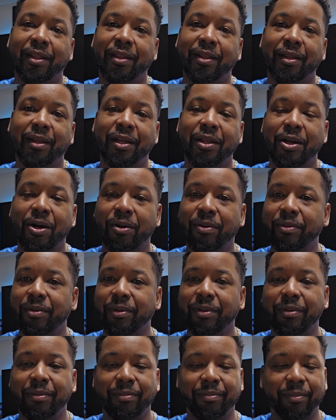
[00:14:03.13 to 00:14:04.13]

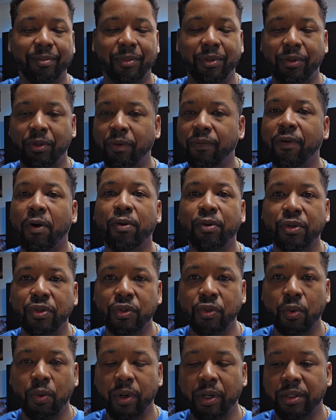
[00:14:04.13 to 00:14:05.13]
You've heard the
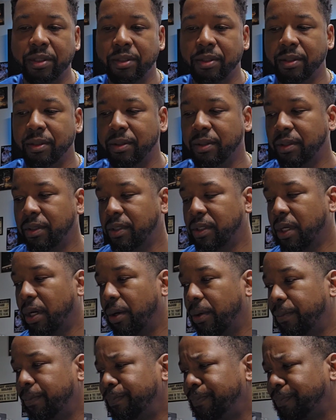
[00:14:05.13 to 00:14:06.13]
stories.
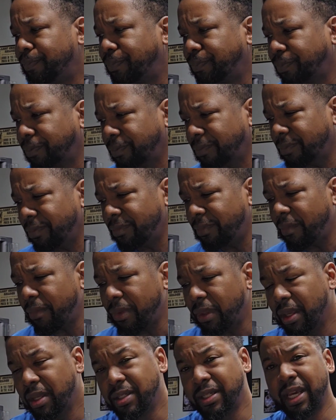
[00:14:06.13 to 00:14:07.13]
So
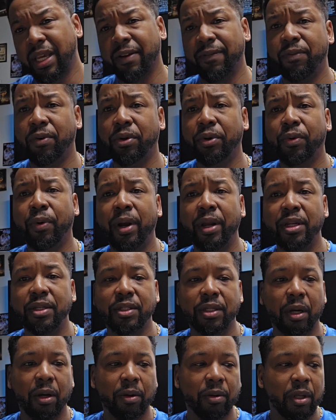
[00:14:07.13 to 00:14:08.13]
take it for the grain of
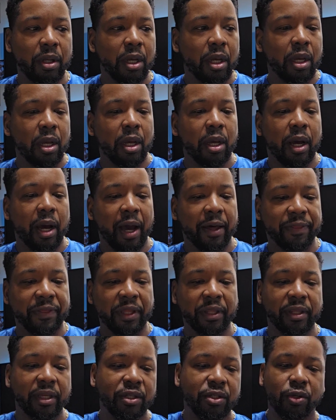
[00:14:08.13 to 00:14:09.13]
salt. I
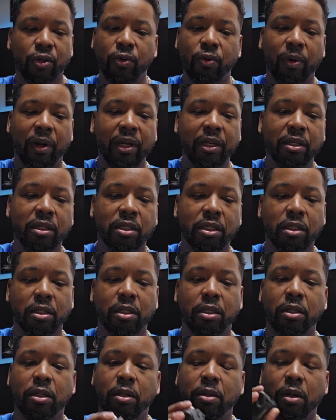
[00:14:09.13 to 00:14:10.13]
think these are great
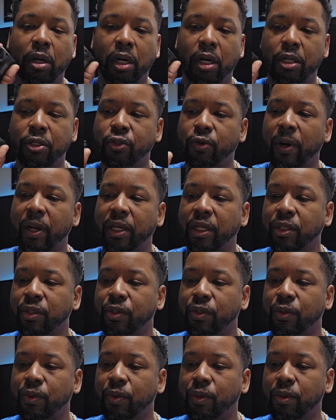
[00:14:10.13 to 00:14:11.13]
training
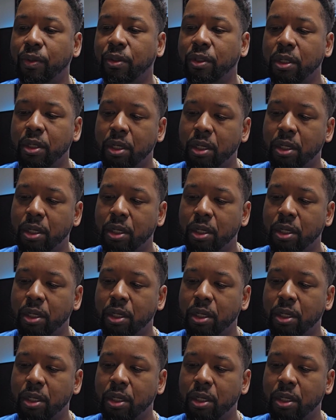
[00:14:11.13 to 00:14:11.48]
tools,